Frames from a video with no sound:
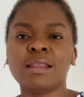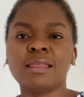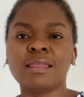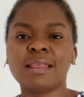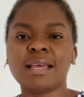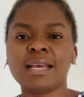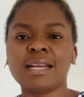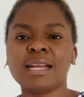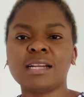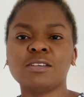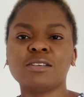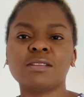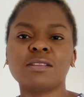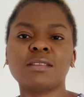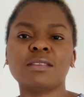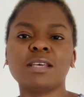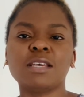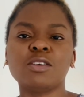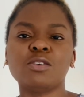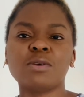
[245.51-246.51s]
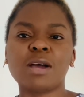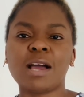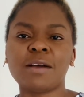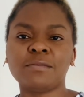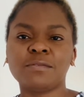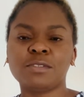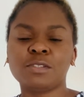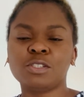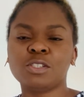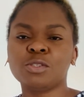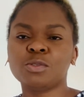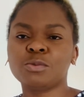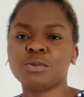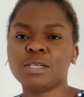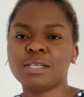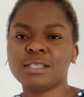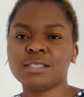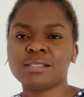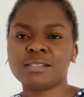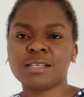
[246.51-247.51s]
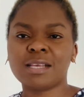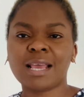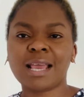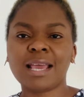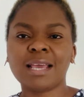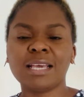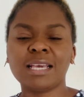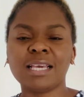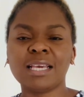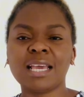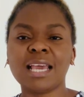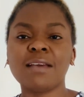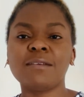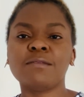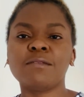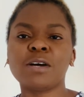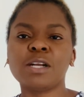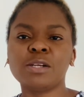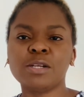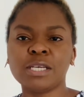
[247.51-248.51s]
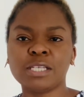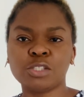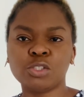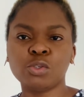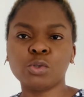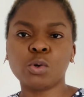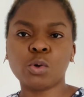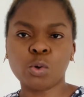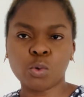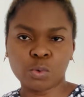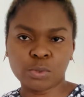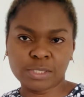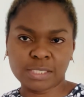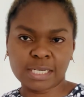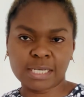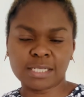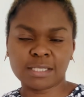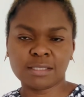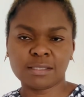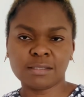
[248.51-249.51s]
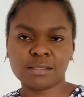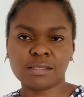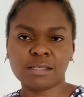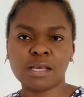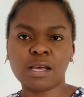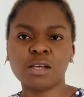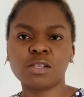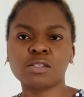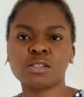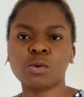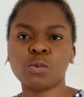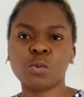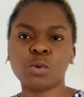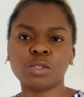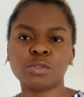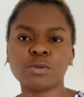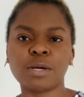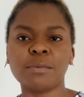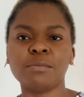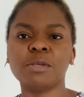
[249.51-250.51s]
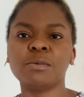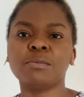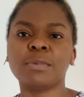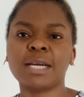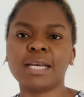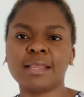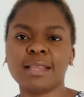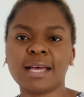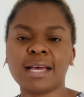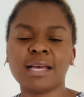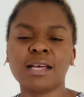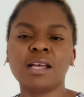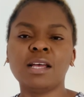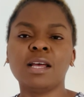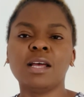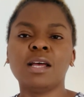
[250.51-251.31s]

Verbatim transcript: And then another thing you have to do is evaluate your audience. So what do I mean by that?